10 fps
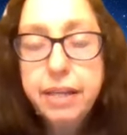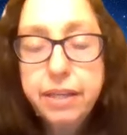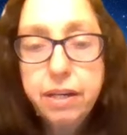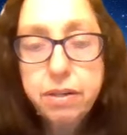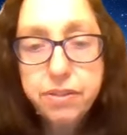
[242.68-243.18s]

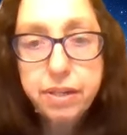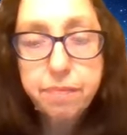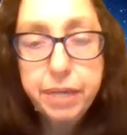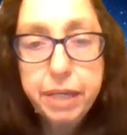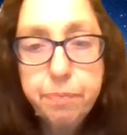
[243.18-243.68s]
there are some
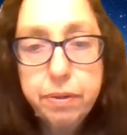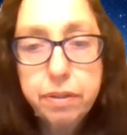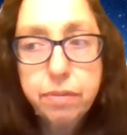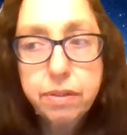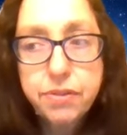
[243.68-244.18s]
people
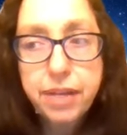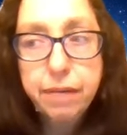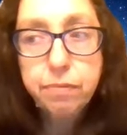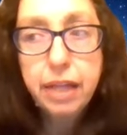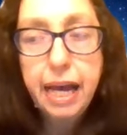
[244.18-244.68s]
who will say, well,